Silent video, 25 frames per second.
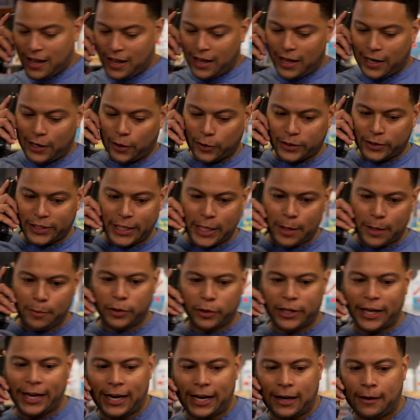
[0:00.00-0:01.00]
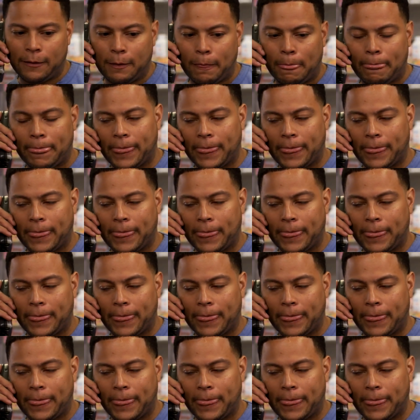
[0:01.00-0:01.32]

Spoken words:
Hello, TNN Bodega.